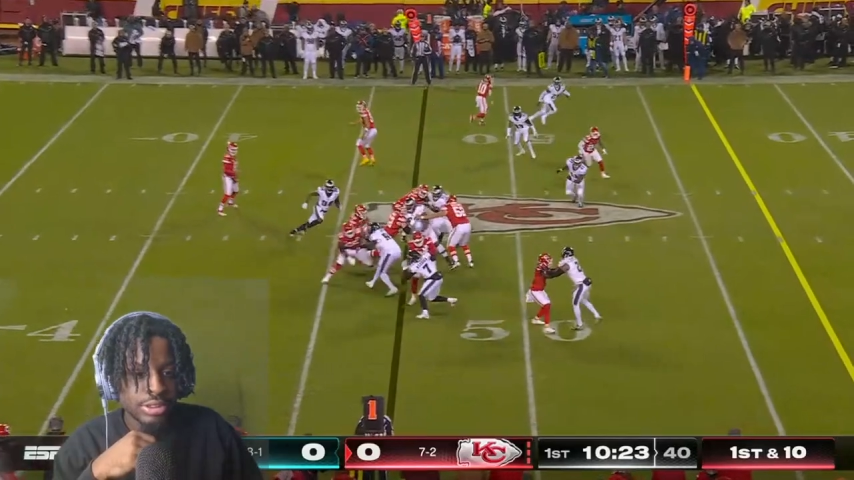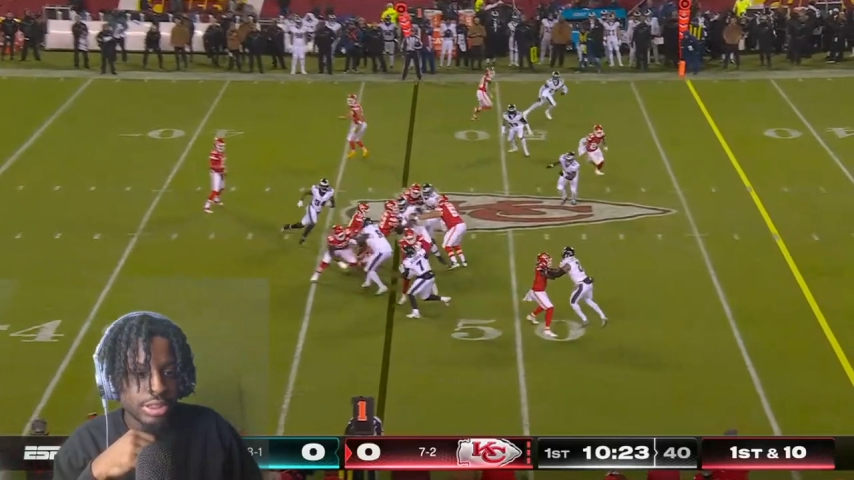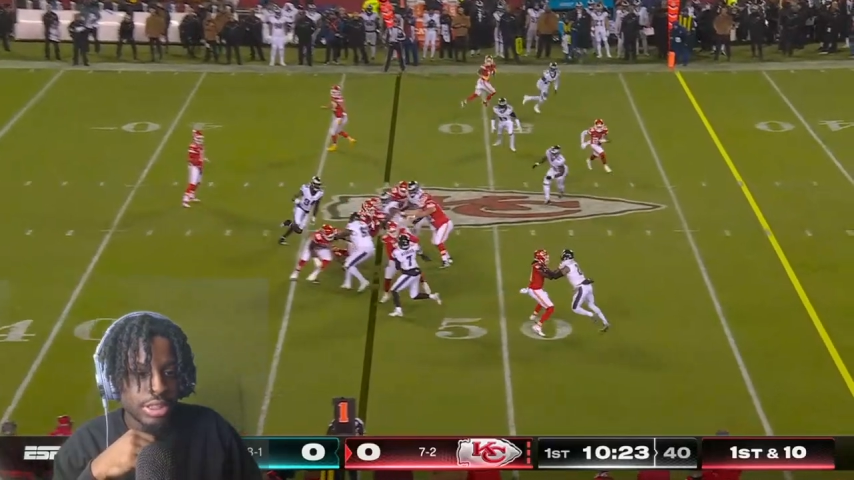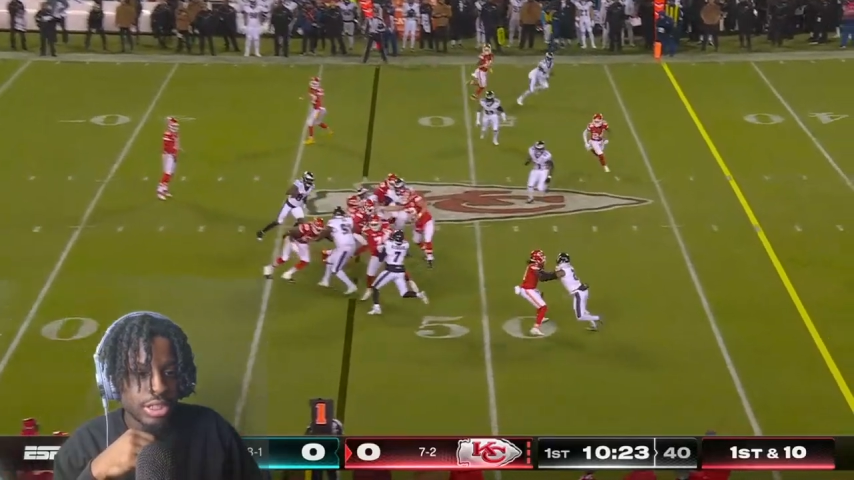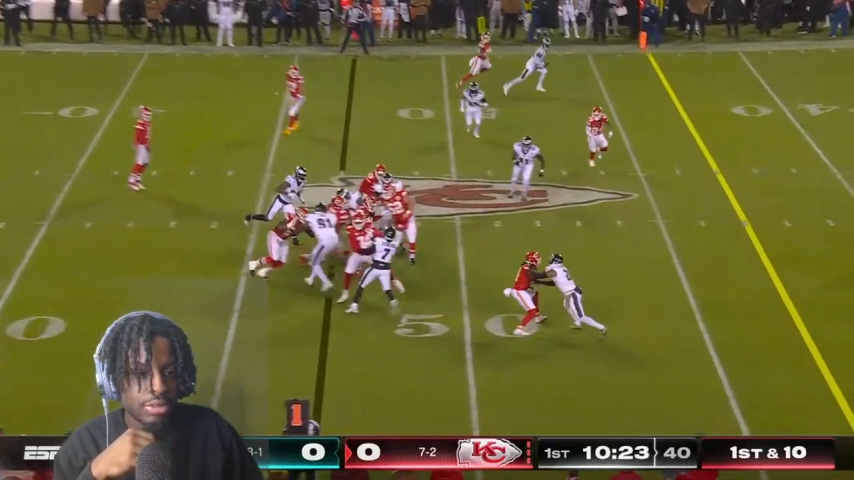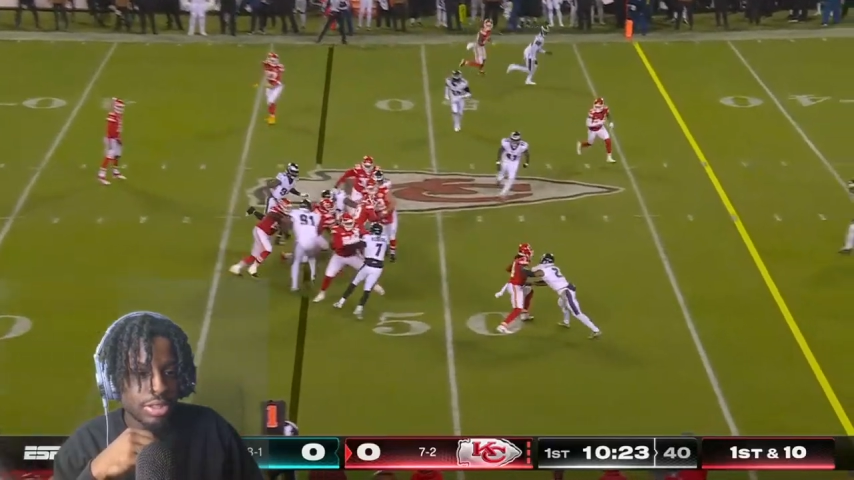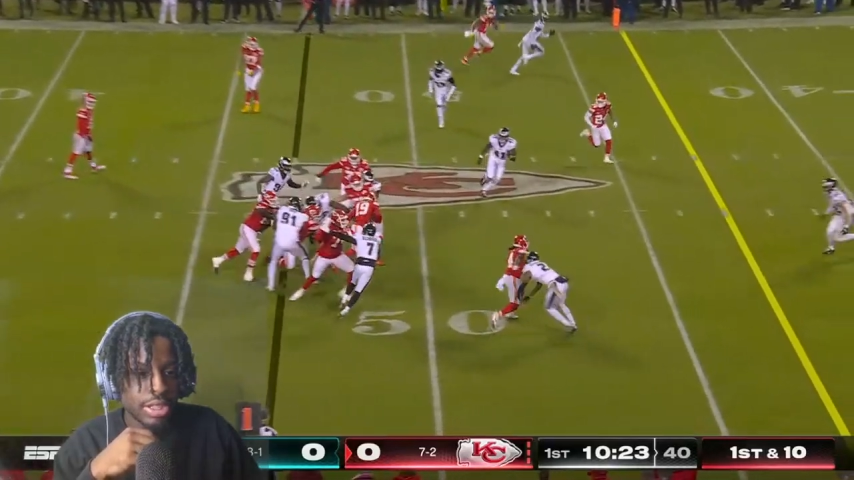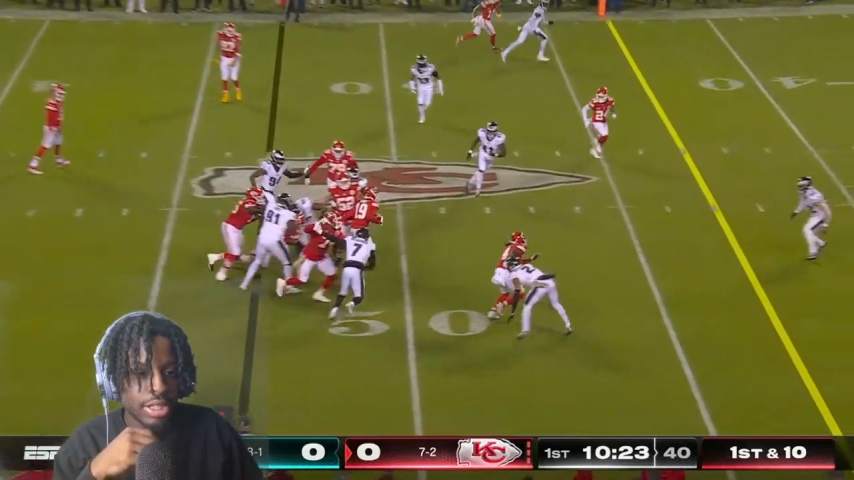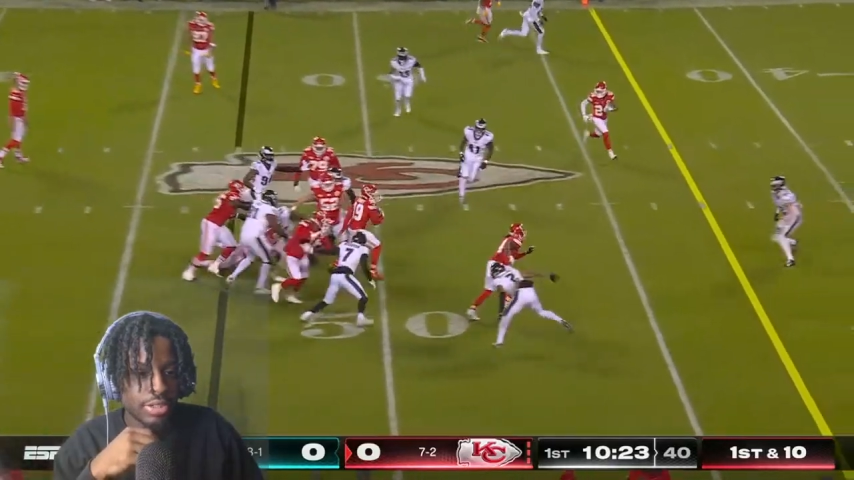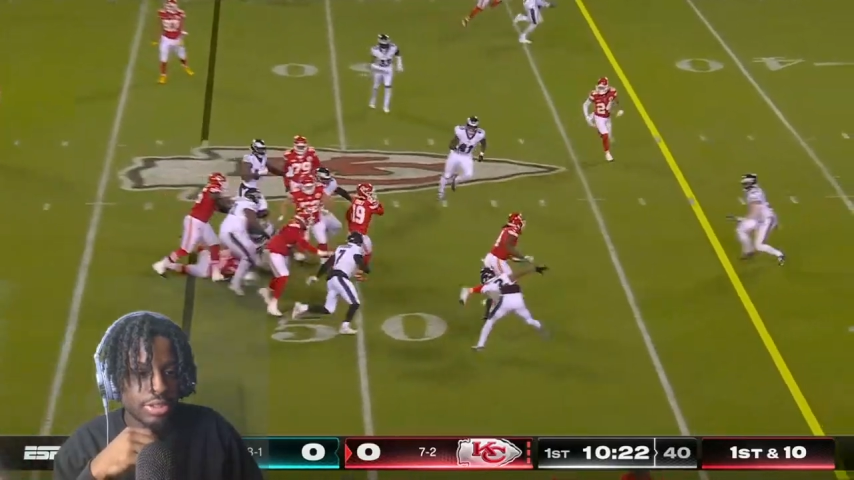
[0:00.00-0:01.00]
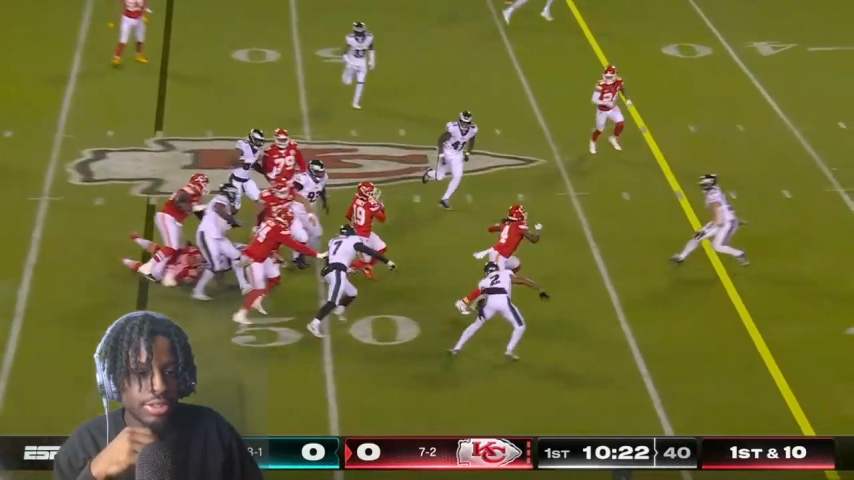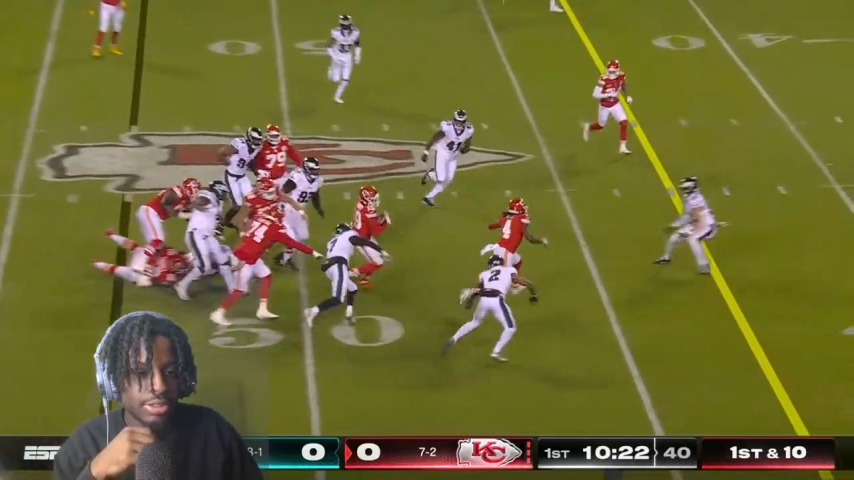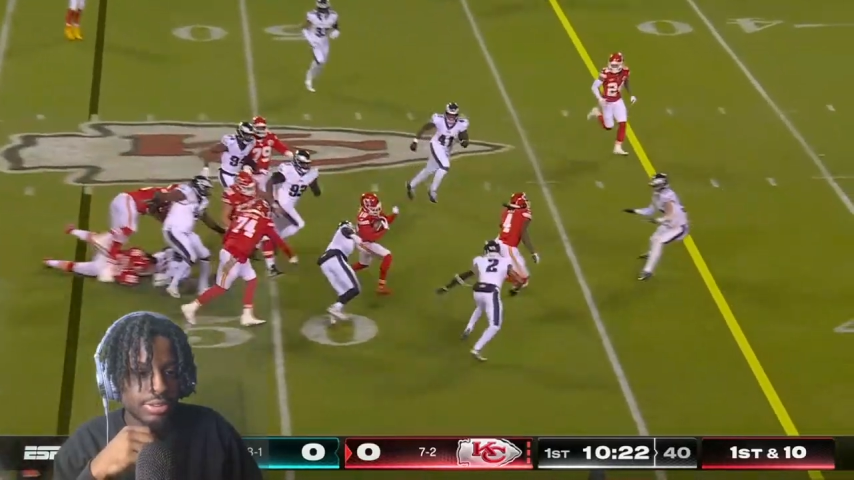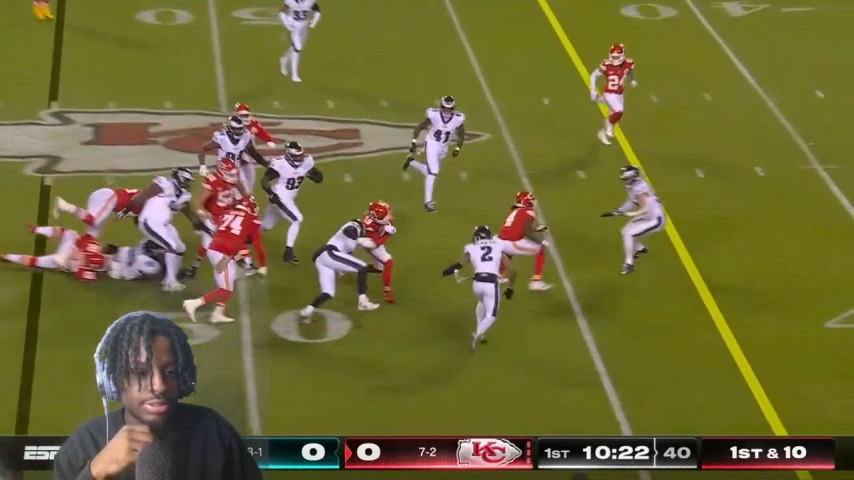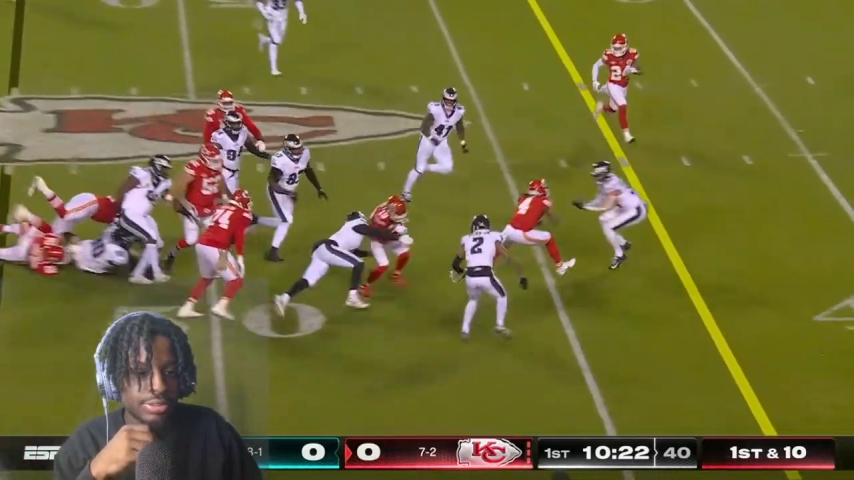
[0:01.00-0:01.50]
is. That nigga run angry.
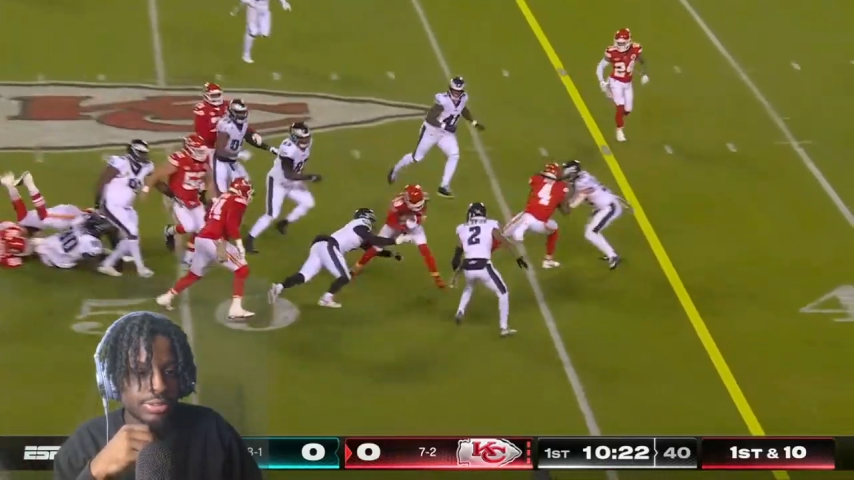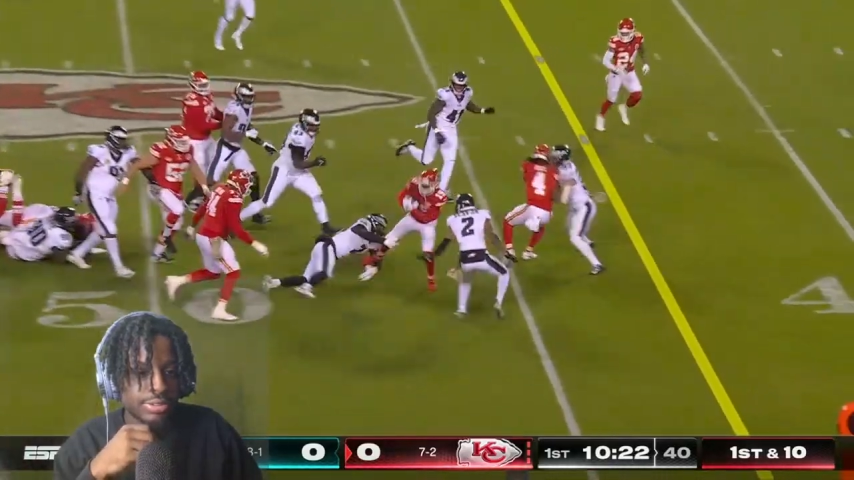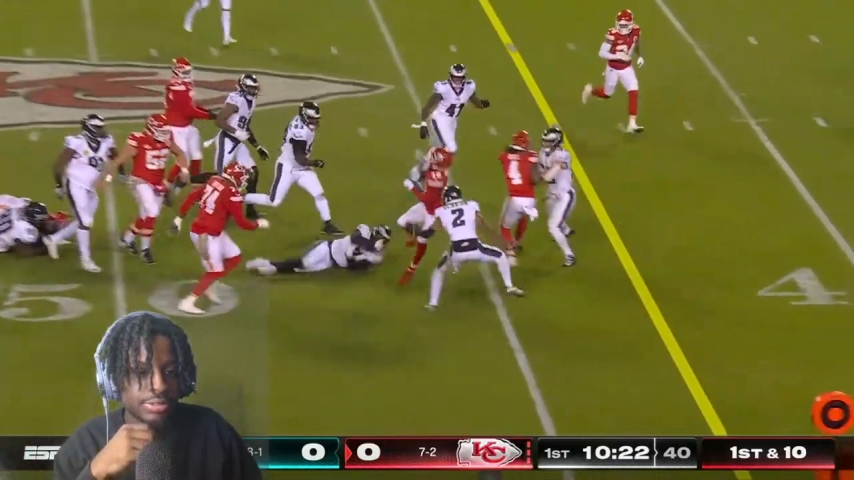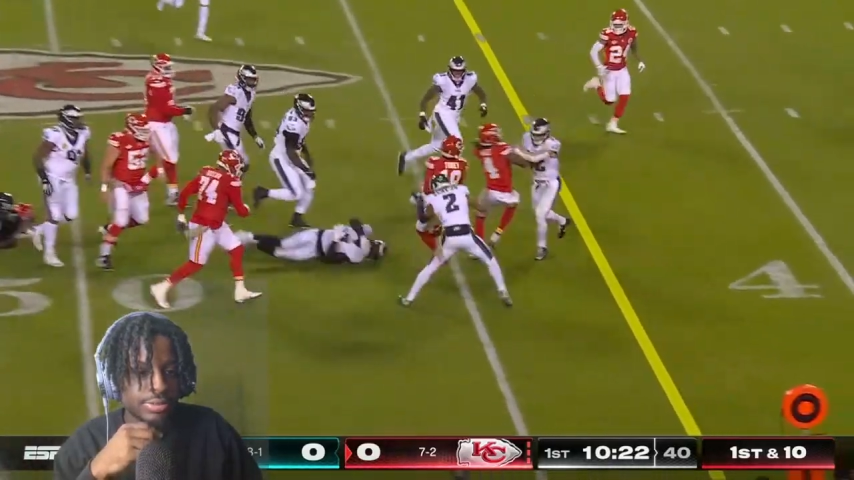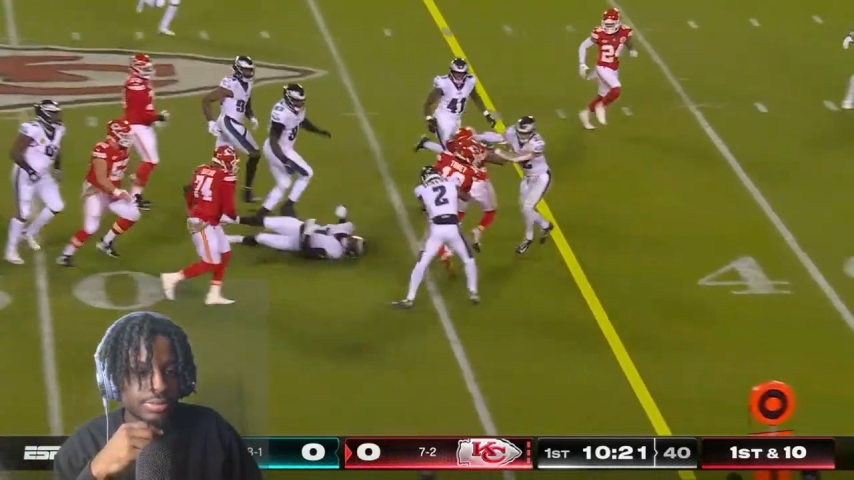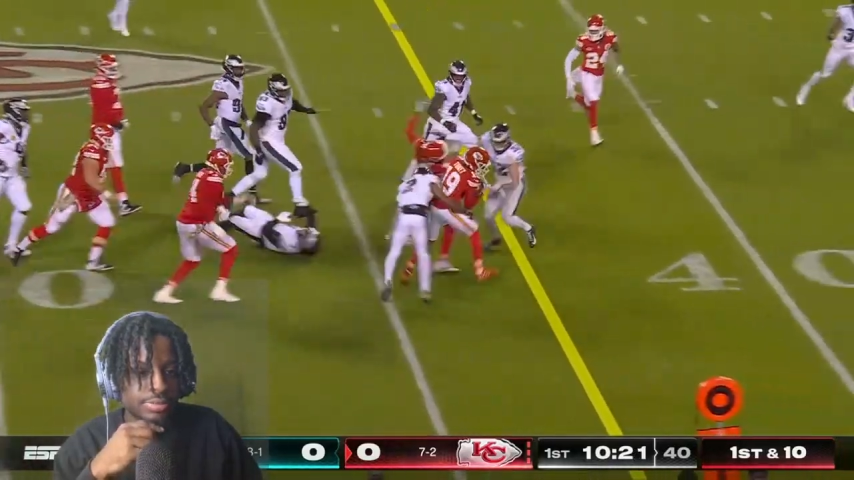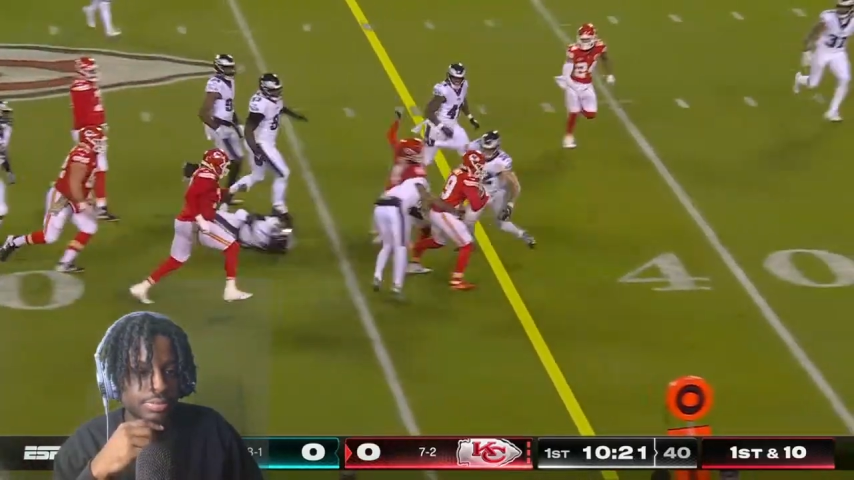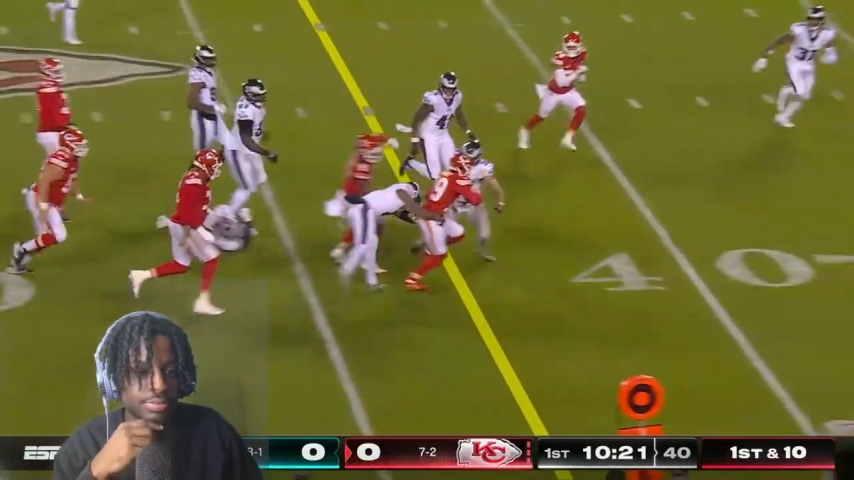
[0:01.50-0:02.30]
Here's a handoff to